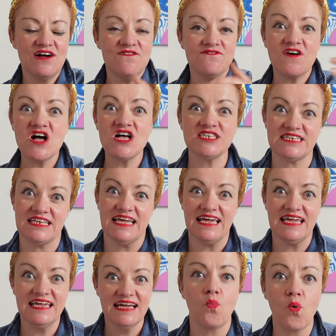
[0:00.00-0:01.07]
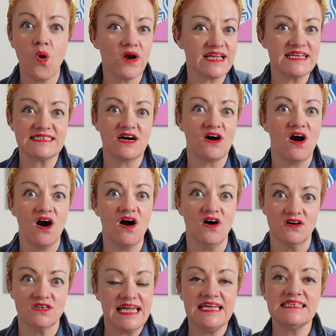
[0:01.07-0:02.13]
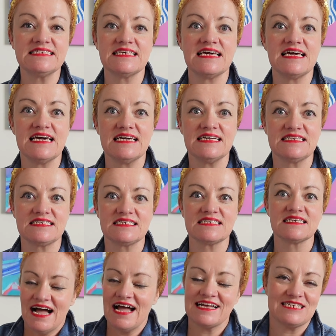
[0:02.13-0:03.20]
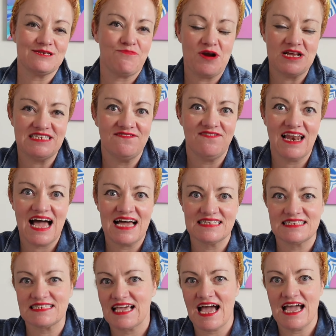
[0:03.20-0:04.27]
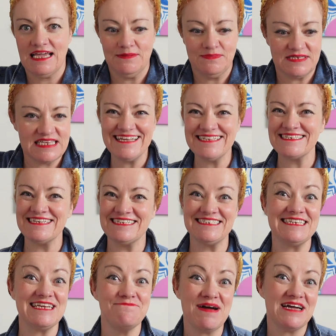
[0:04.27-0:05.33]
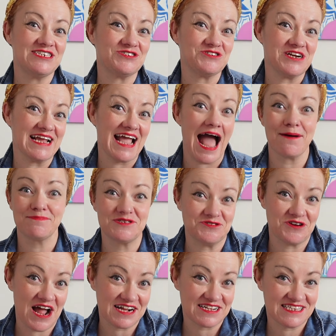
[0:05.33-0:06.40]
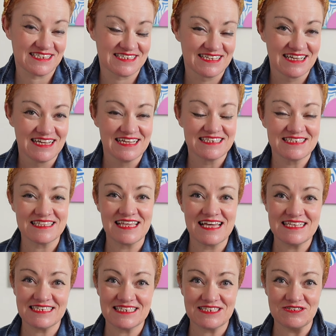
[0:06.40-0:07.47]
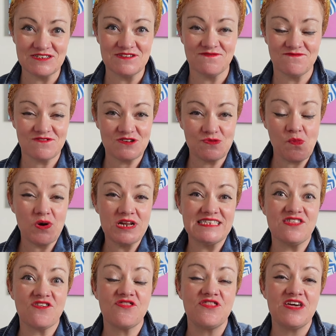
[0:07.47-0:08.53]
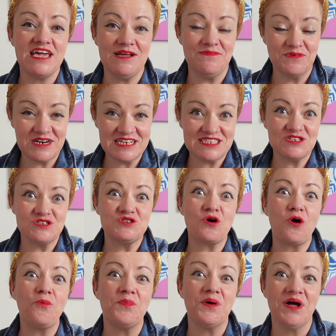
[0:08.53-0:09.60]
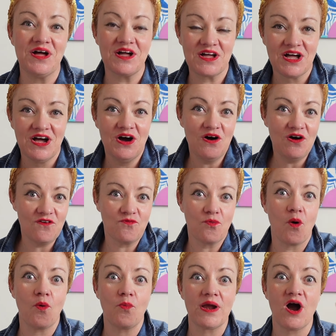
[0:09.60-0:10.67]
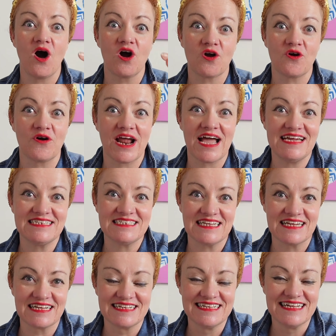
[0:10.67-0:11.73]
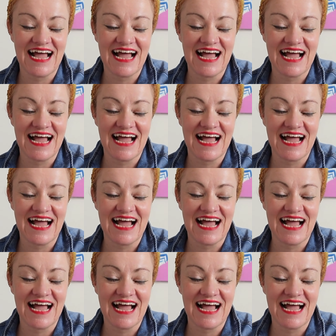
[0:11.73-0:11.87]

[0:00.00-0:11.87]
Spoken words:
Firstly, what is our art? Is it expressive landscapes? Is it geometric abstracts? So there's a sort of, what is the theme? What is the topic of what we are creating?